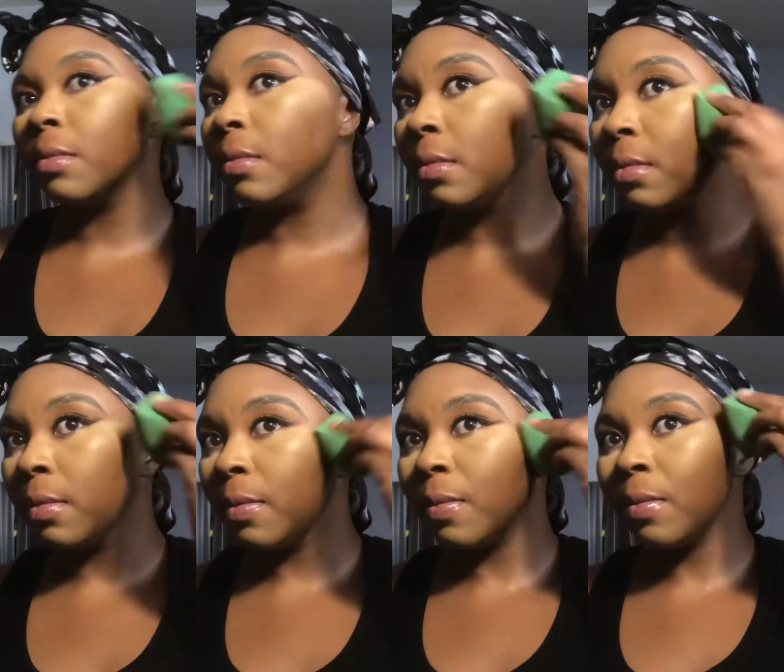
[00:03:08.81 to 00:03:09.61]
too
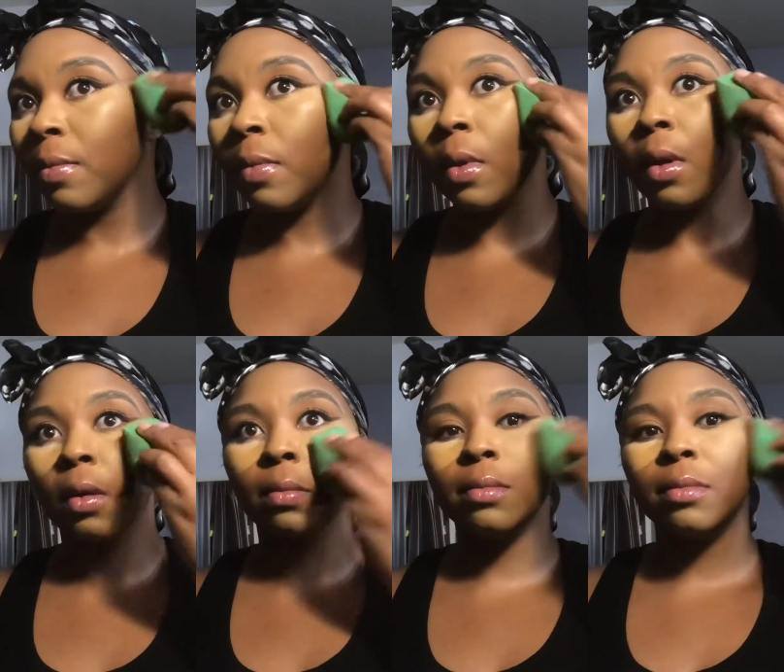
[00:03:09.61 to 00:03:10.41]
long. But if
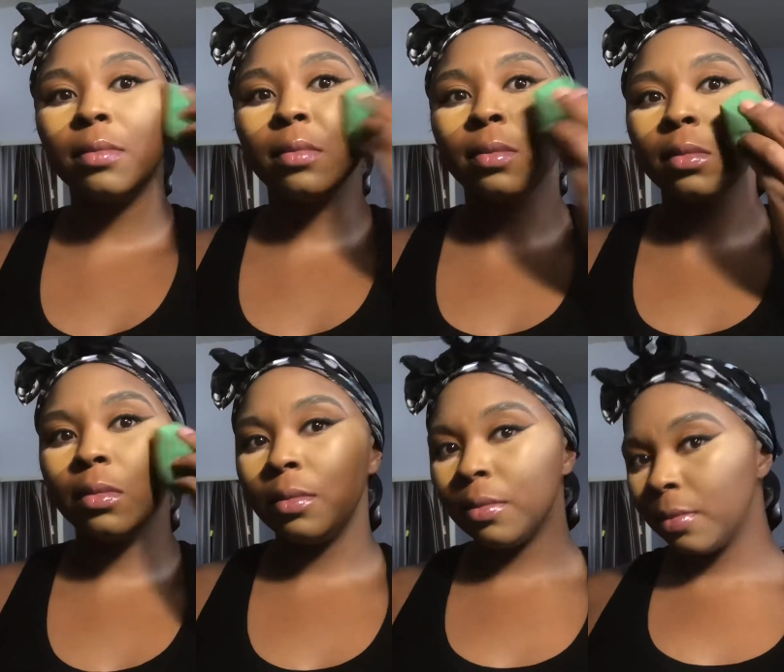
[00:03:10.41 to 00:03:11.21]
you guys want to
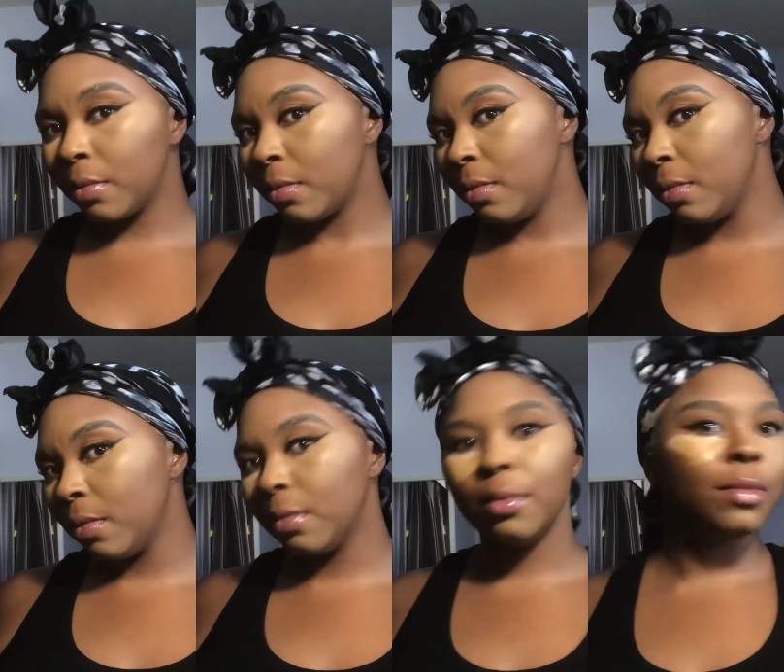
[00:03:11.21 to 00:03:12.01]
see how I do my
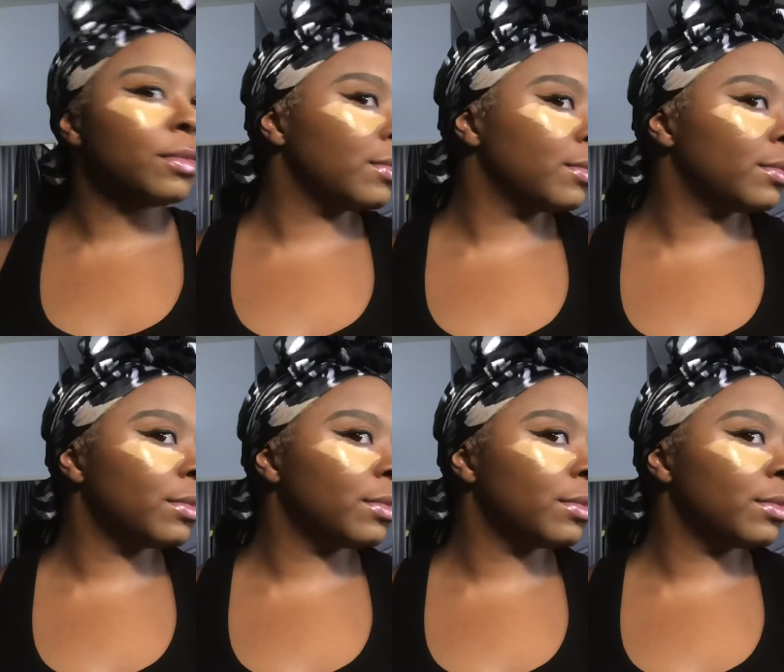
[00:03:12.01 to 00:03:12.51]
eyebrows and my eyeliner,